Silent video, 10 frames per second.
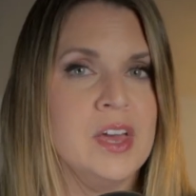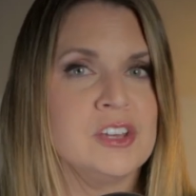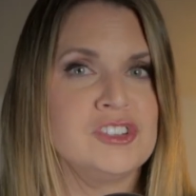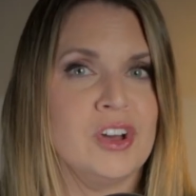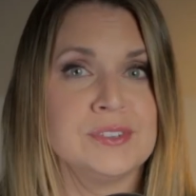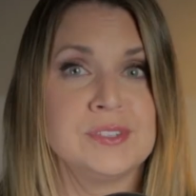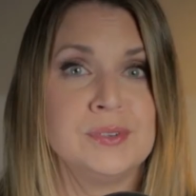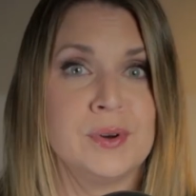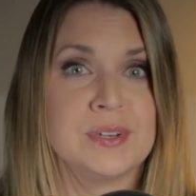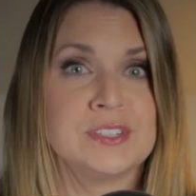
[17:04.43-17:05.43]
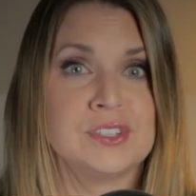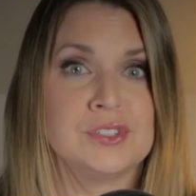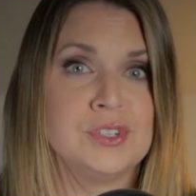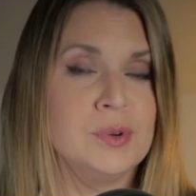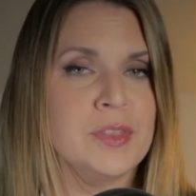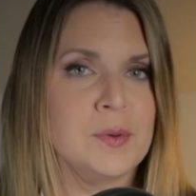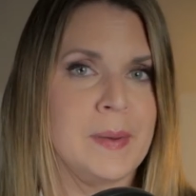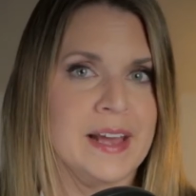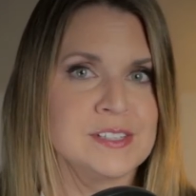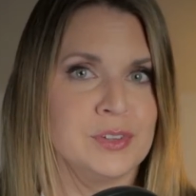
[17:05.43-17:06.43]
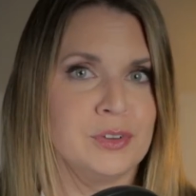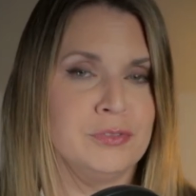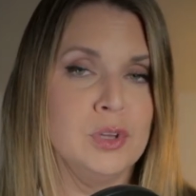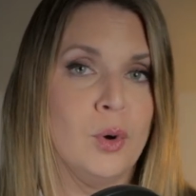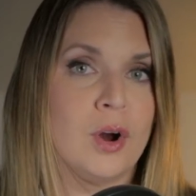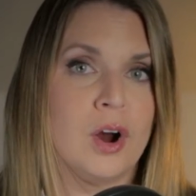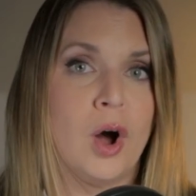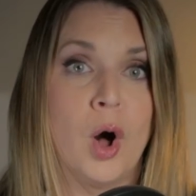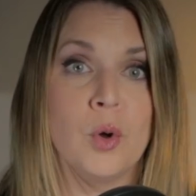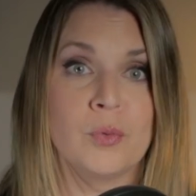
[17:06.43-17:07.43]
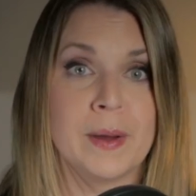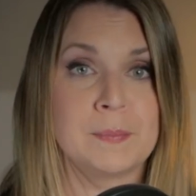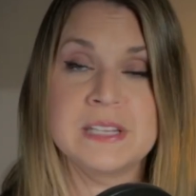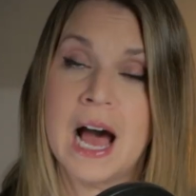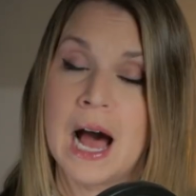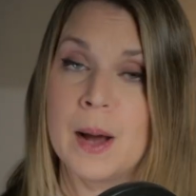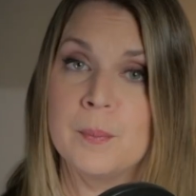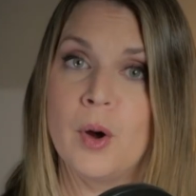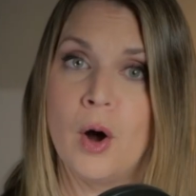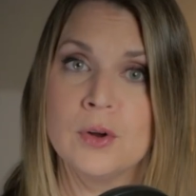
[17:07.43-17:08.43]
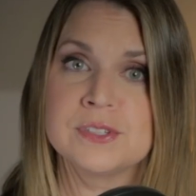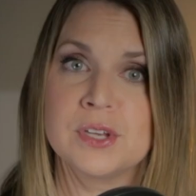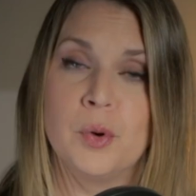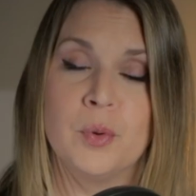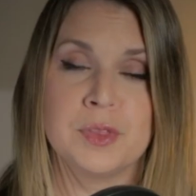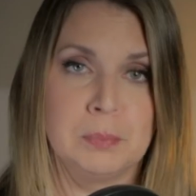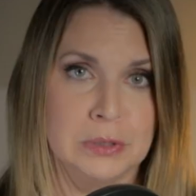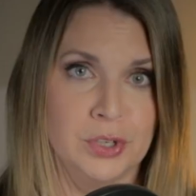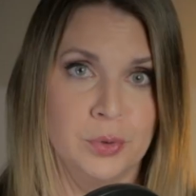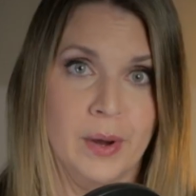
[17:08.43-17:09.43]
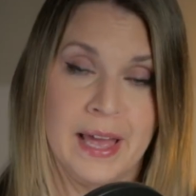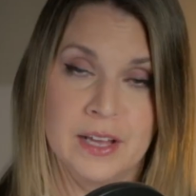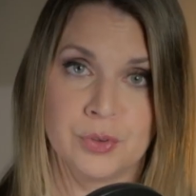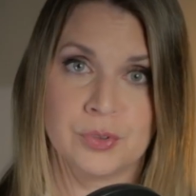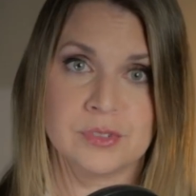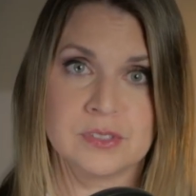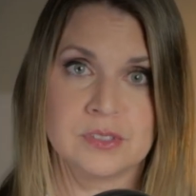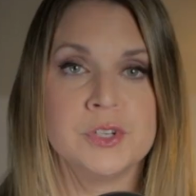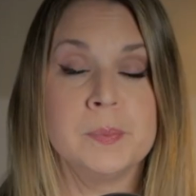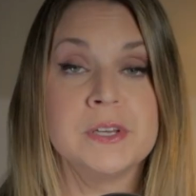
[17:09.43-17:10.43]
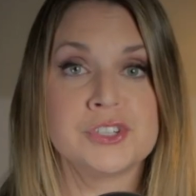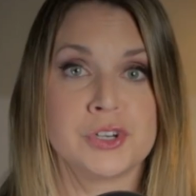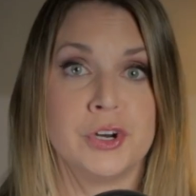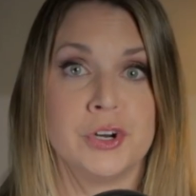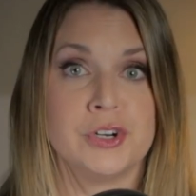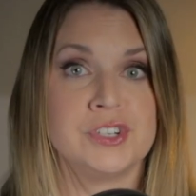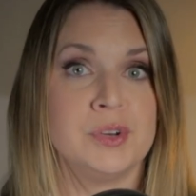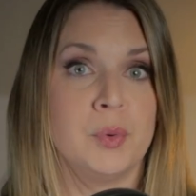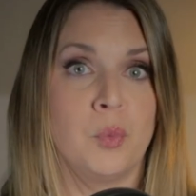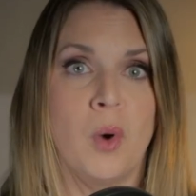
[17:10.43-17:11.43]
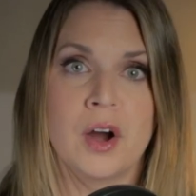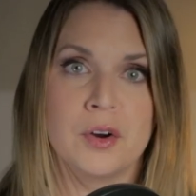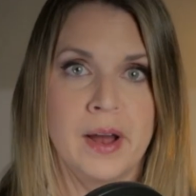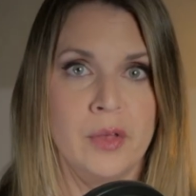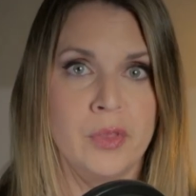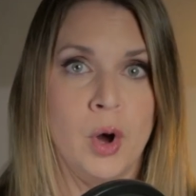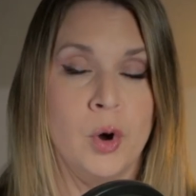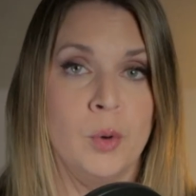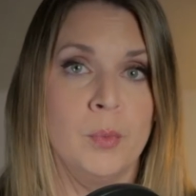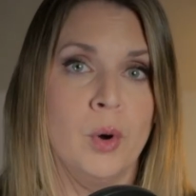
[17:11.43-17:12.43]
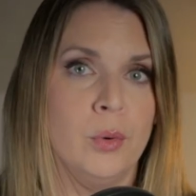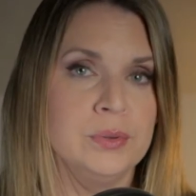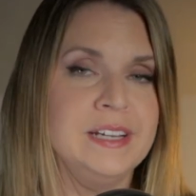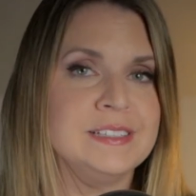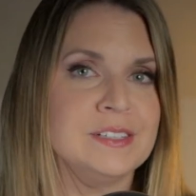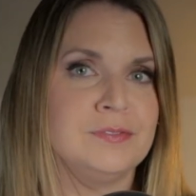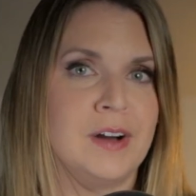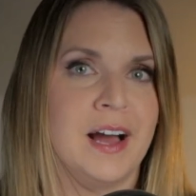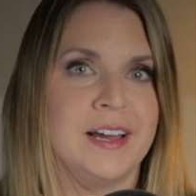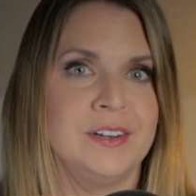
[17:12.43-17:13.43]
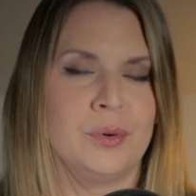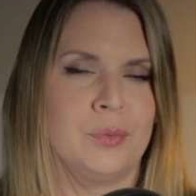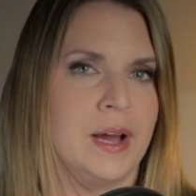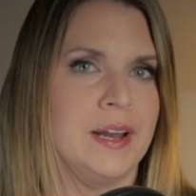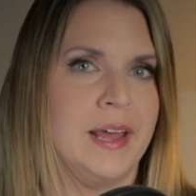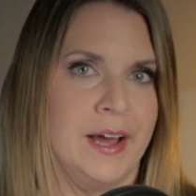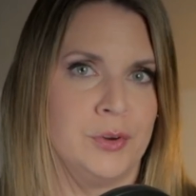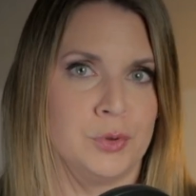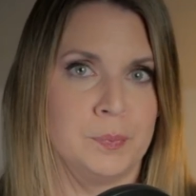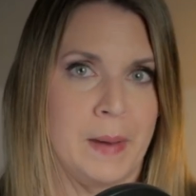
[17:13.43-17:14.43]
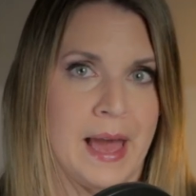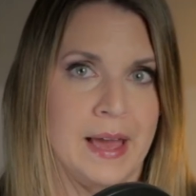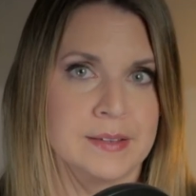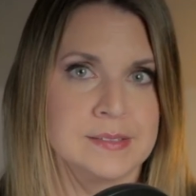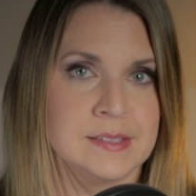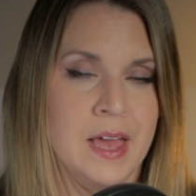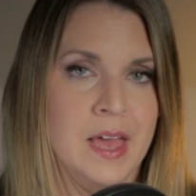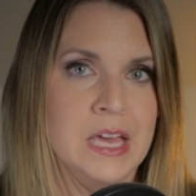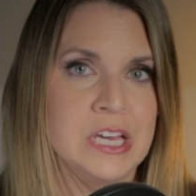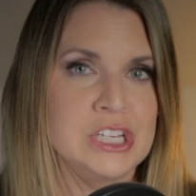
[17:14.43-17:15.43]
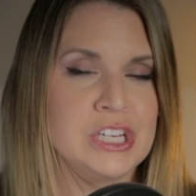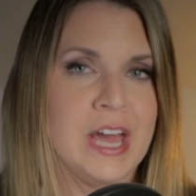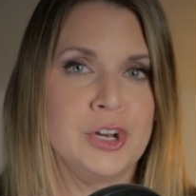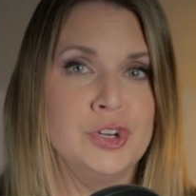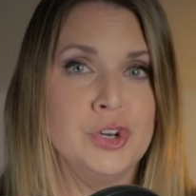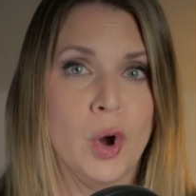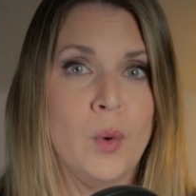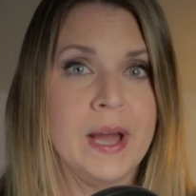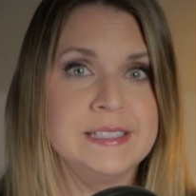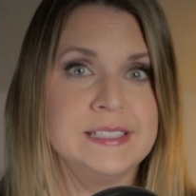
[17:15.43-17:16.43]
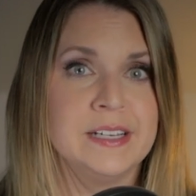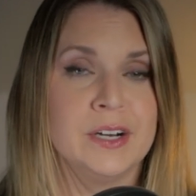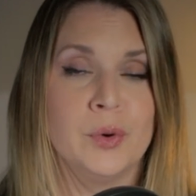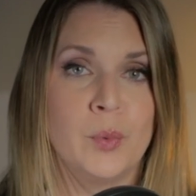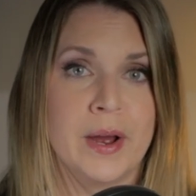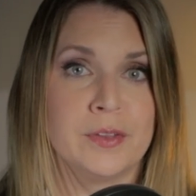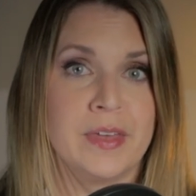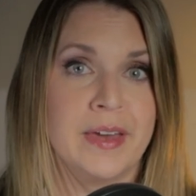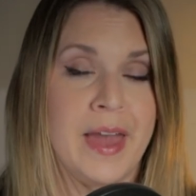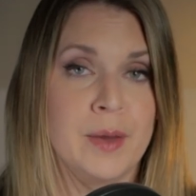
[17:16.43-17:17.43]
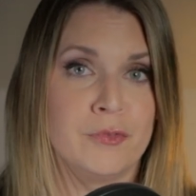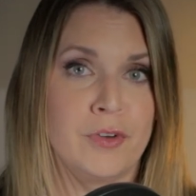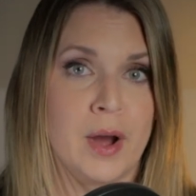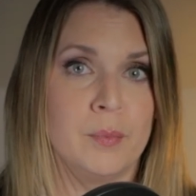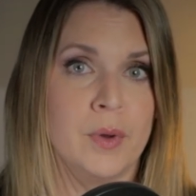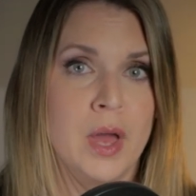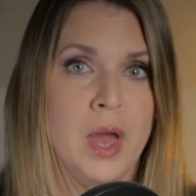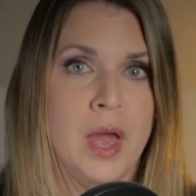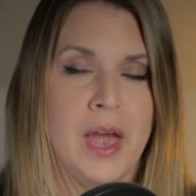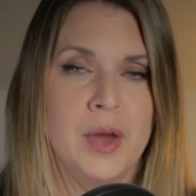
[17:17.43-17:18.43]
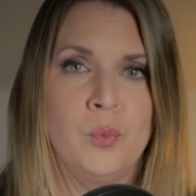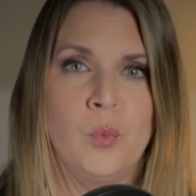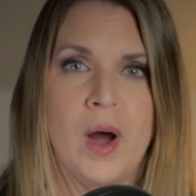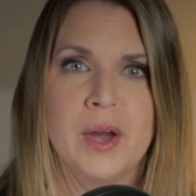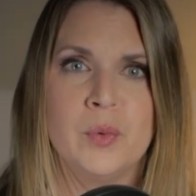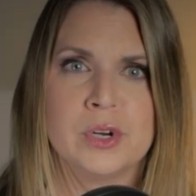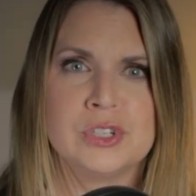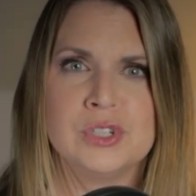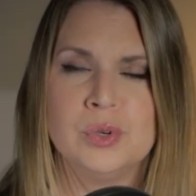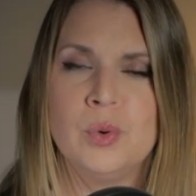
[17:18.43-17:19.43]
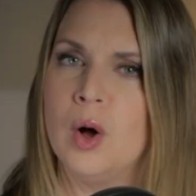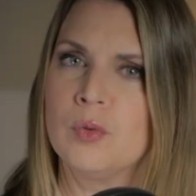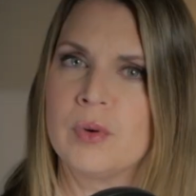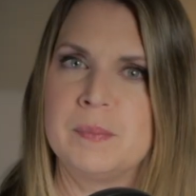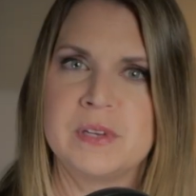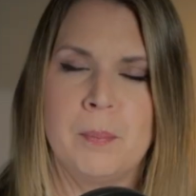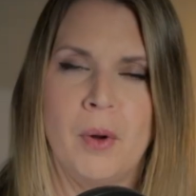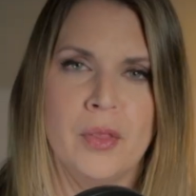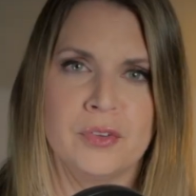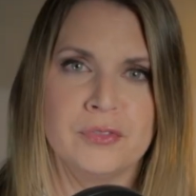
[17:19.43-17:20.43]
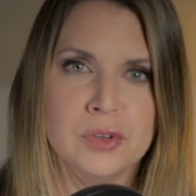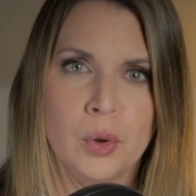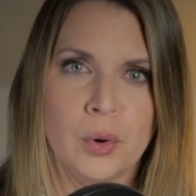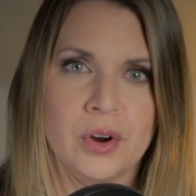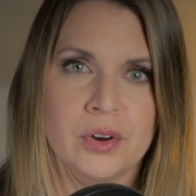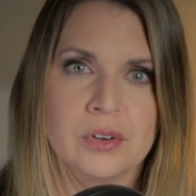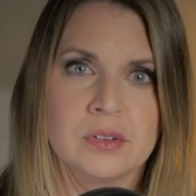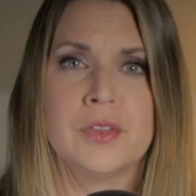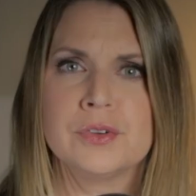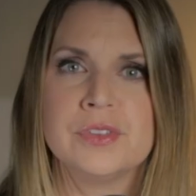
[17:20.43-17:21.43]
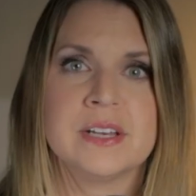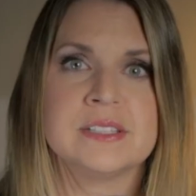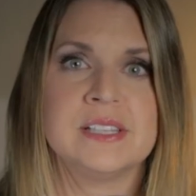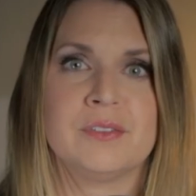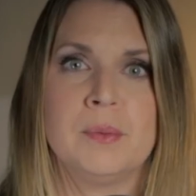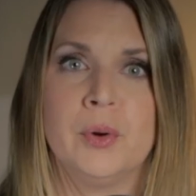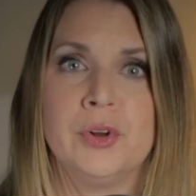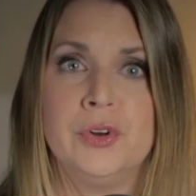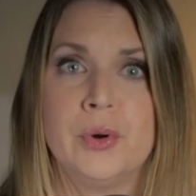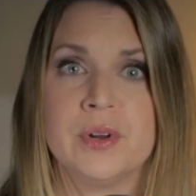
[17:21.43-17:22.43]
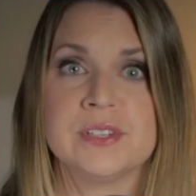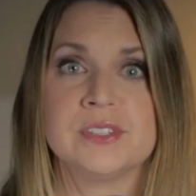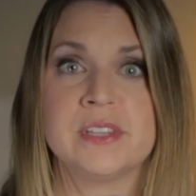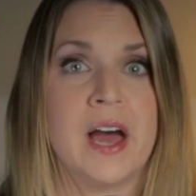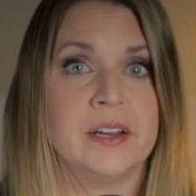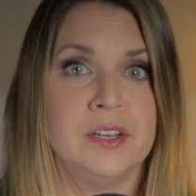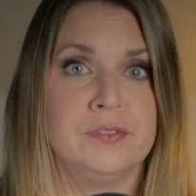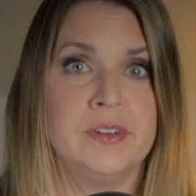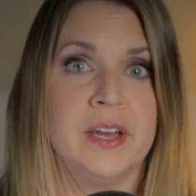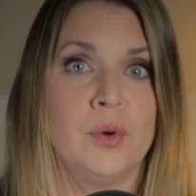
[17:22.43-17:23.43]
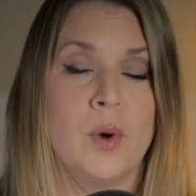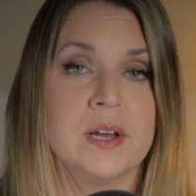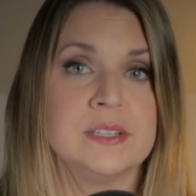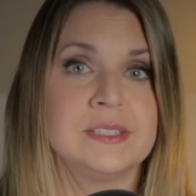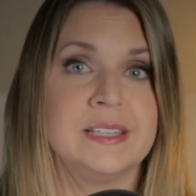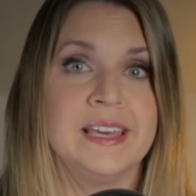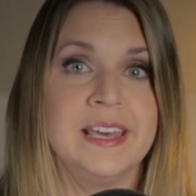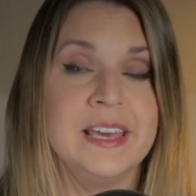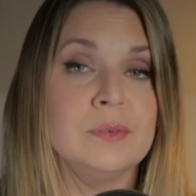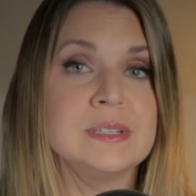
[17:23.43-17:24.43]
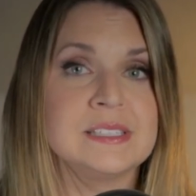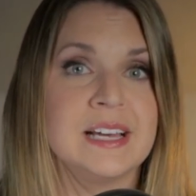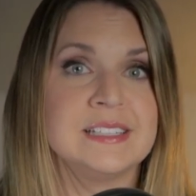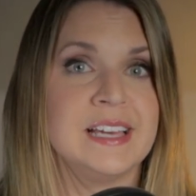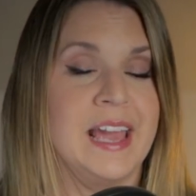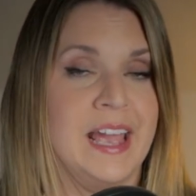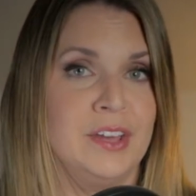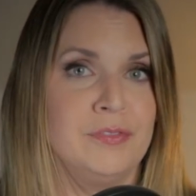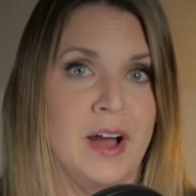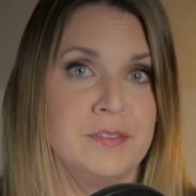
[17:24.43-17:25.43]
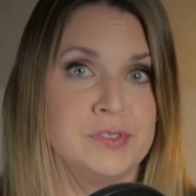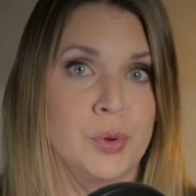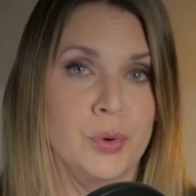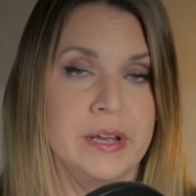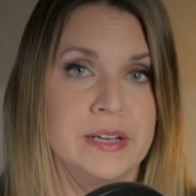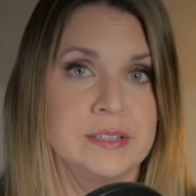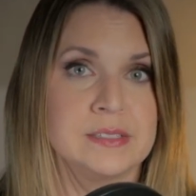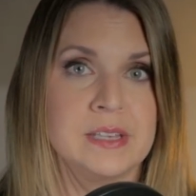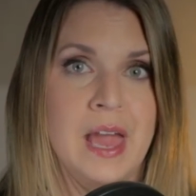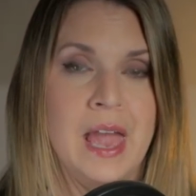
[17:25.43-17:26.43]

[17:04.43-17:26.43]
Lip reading: She also noticed 2 other bags on the floor, all ripped up, also with blue handles. To be sure, she would walk around the home only to find red-handled bags. She had no idea where they came from. And why were 2 all ripped up on the floor? Other things that Ramona noticed that evening was the heat was set to 85 degrees.